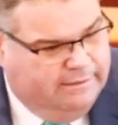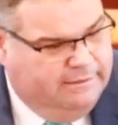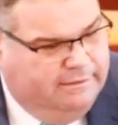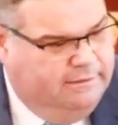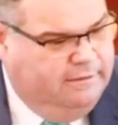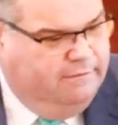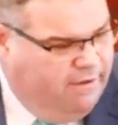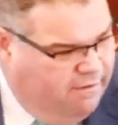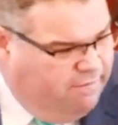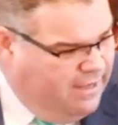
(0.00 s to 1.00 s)
the very
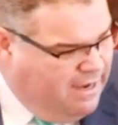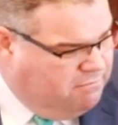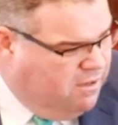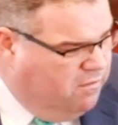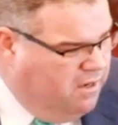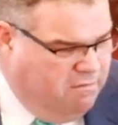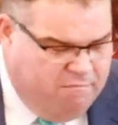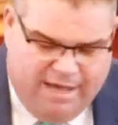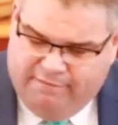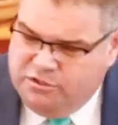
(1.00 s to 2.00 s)
thing I'm talking
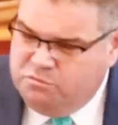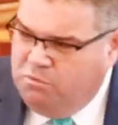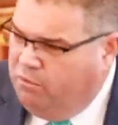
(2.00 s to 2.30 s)
about this morning.